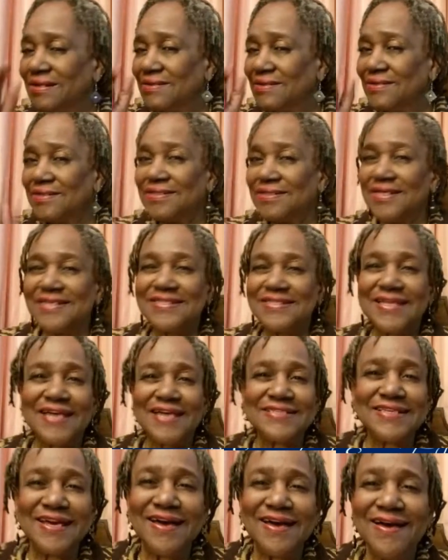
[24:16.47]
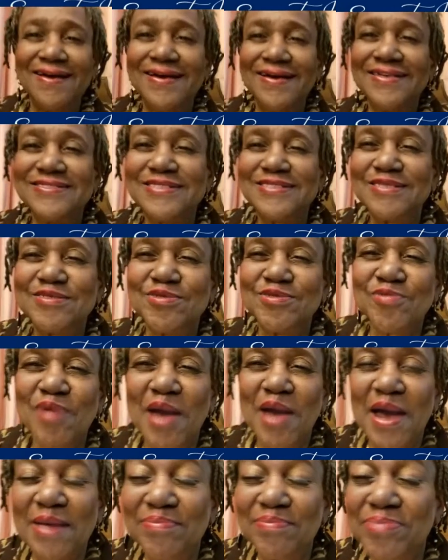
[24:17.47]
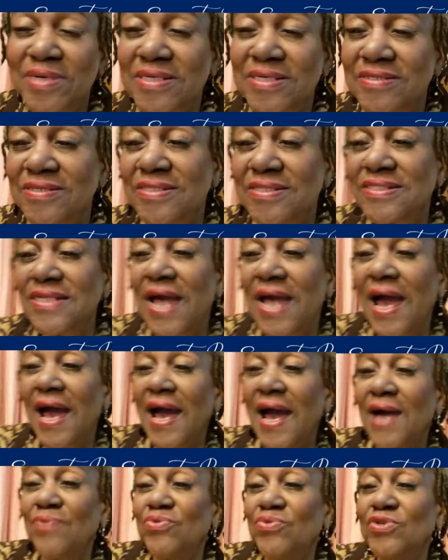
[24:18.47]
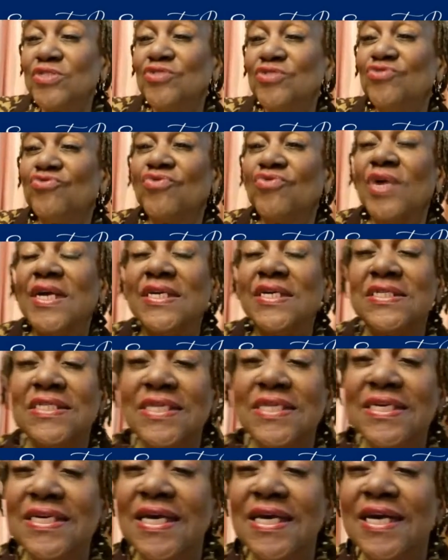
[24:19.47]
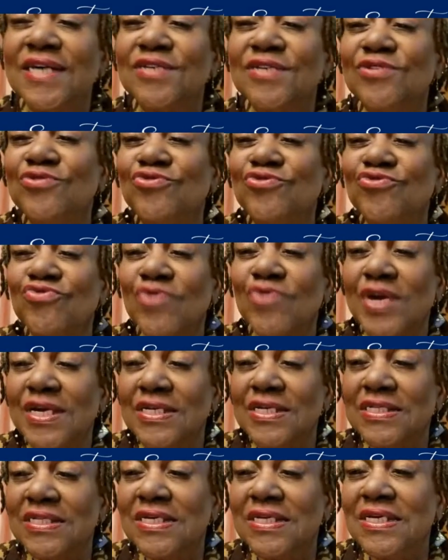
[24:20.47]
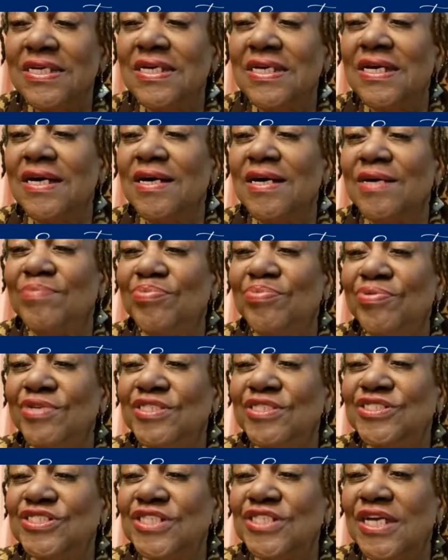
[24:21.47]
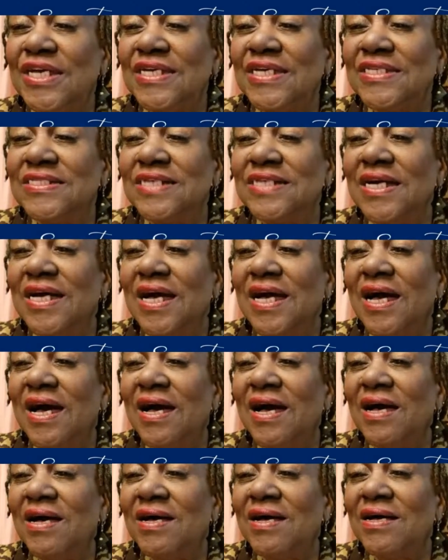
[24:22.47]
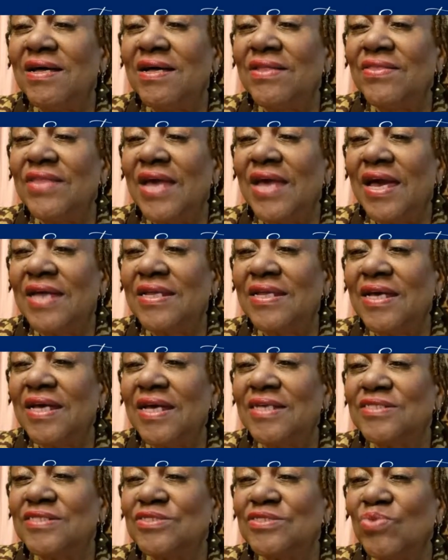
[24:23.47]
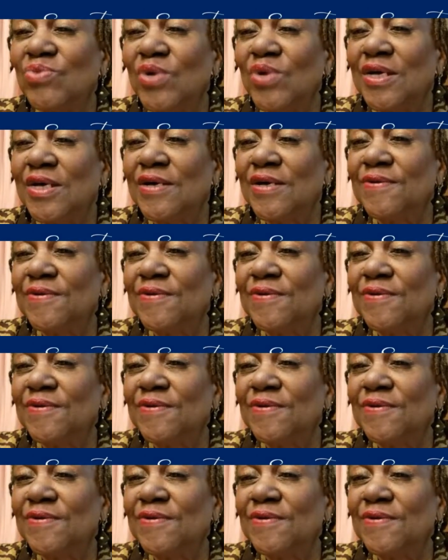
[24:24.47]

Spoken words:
click that subscribe button. I would greatly, greatly appreciate that as well.